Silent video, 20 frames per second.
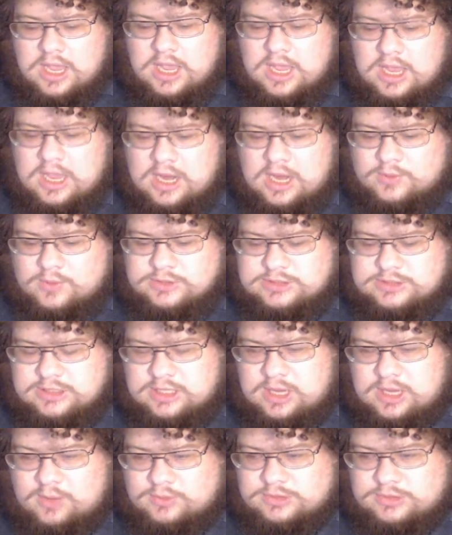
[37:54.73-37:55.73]
And I
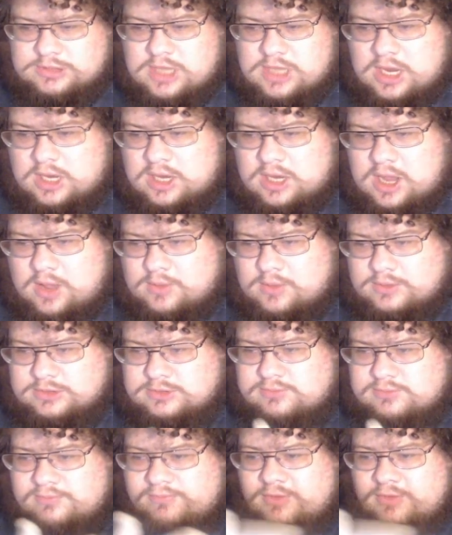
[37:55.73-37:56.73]

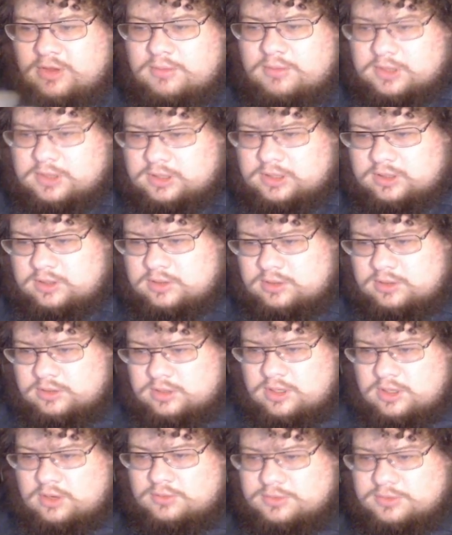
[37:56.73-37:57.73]
was filming it,
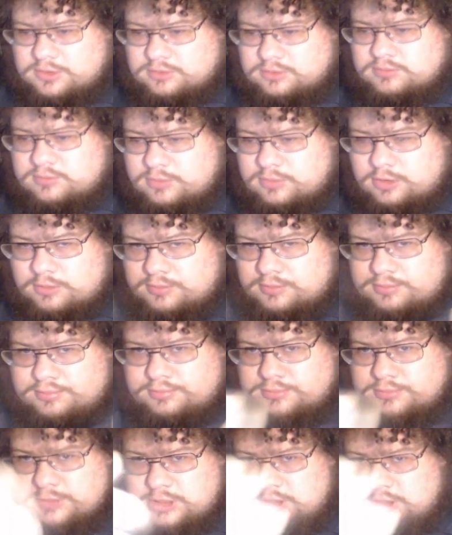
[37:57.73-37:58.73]
you know, or
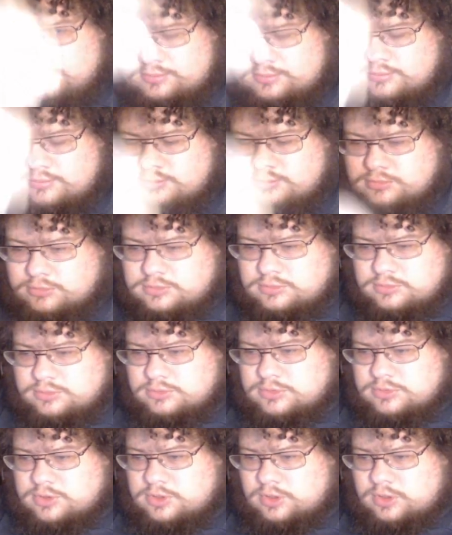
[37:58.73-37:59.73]
you know,
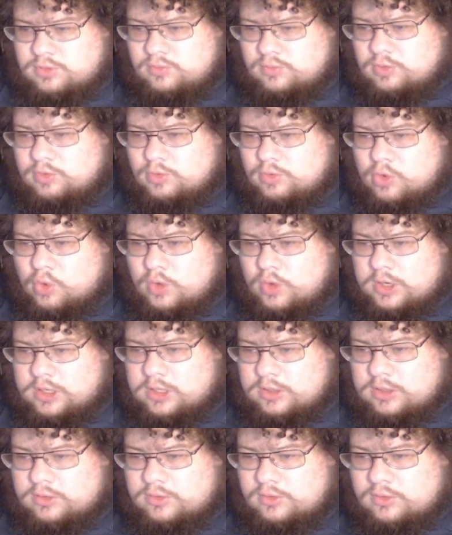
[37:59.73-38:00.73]
recording
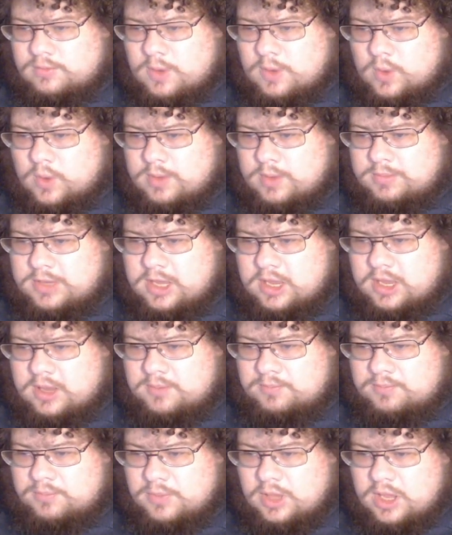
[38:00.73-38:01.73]
it in my
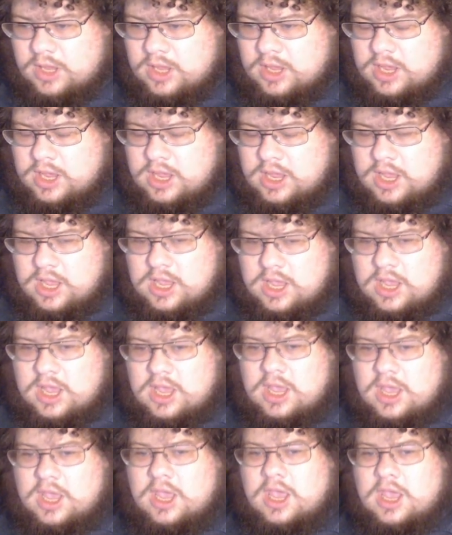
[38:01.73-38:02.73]
webcam,
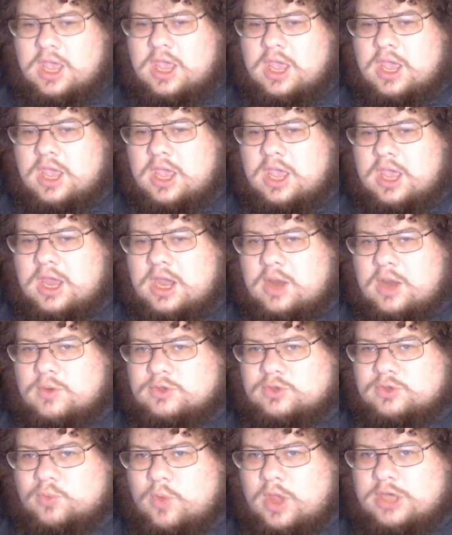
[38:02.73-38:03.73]
and I
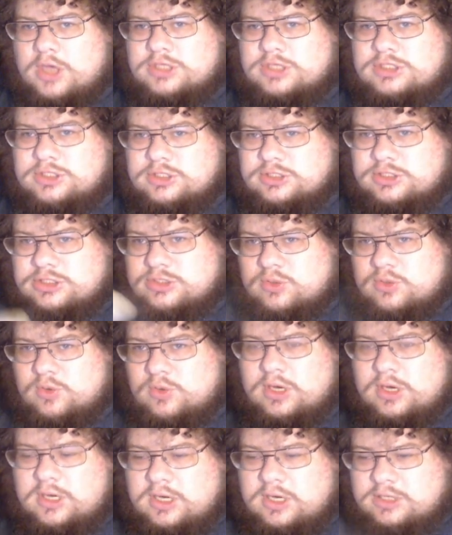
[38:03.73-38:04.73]
was watching the
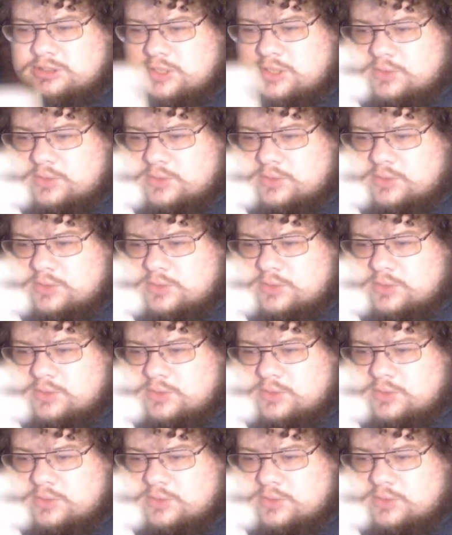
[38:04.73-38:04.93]
screen as